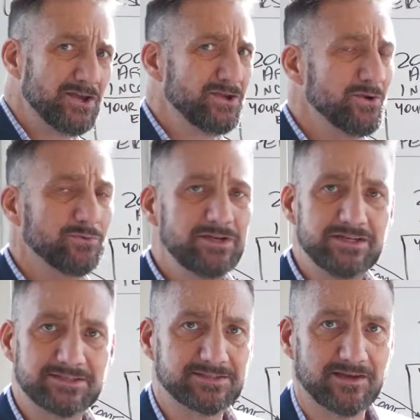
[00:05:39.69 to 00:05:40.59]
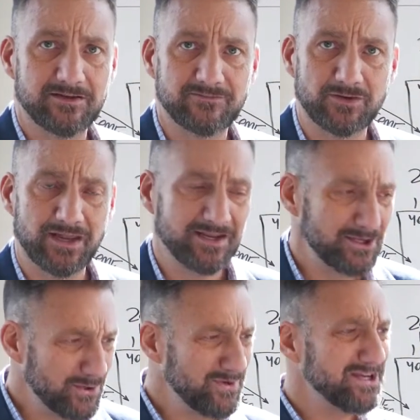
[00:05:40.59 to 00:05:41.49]
You don't need to set it and forget it.
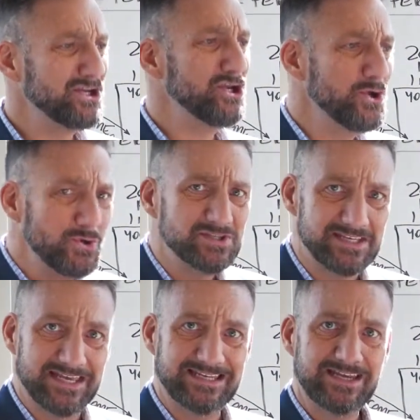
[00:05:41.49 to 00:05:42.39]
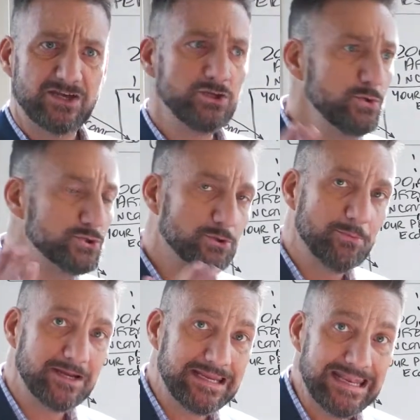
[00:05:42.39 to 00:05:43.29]
You need to use it. Use your
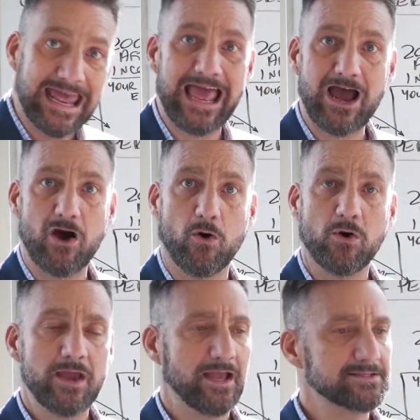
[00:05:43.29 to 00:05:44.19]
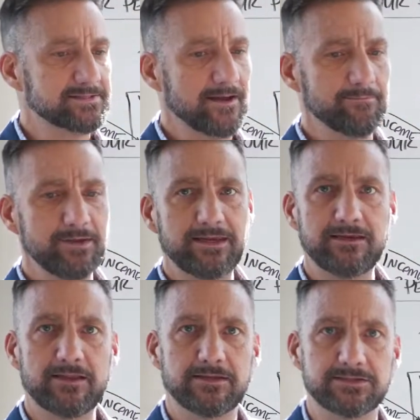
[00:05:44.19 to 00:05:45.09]
money now and stop
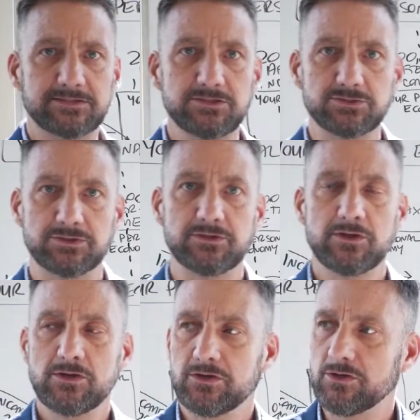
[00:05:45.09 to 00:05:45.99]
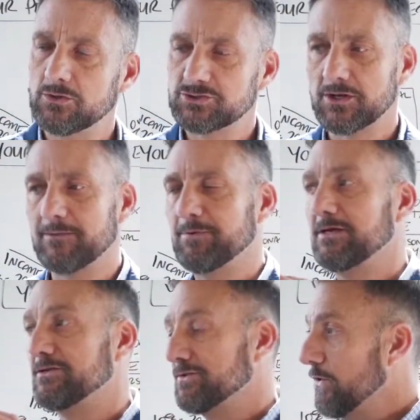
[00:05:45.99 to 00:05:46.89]
making that decision. You know, should I be
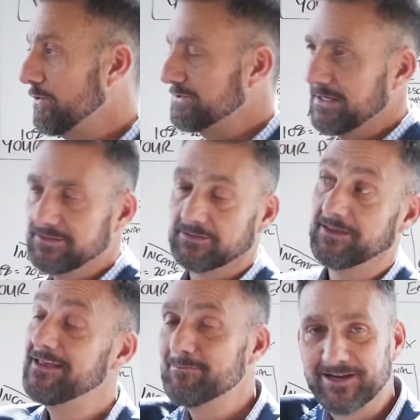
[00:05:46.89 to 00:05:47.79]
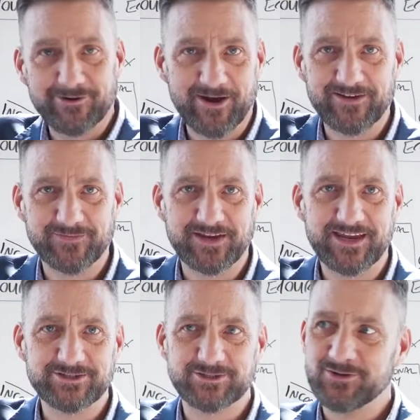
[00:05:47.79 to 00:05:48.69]
adult and delay my
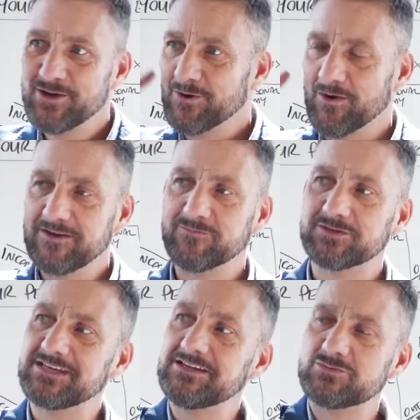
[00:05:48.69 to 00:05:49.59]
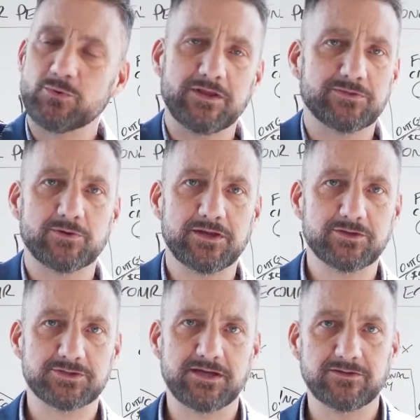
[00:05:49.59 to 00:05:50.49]
gratification, right, for 10, 20, 30
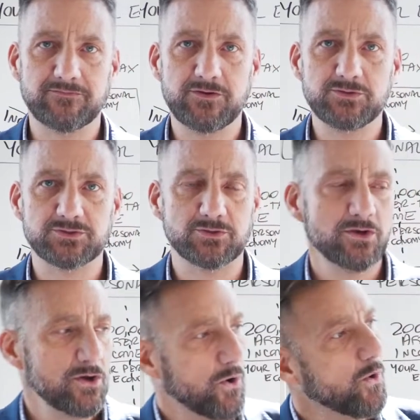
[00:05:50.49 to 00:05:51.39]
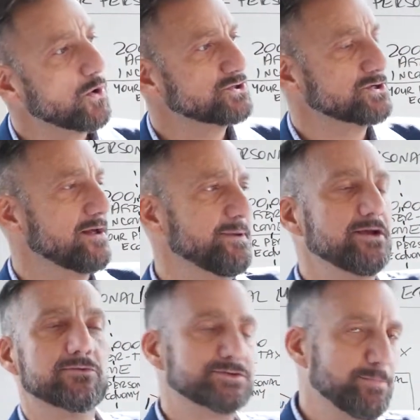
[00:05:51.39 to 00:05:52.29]
years out in the future? Or should I be
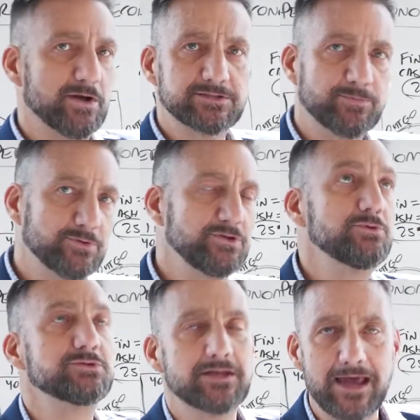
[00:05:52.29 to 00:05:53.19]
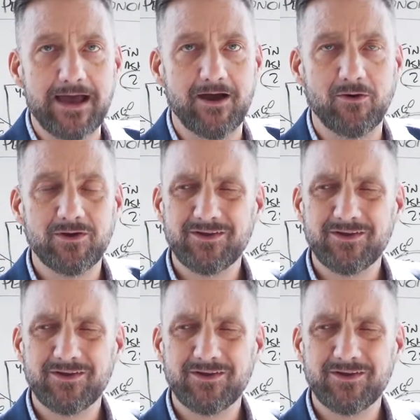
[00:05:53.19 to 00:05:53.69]
irresponsible and use it now?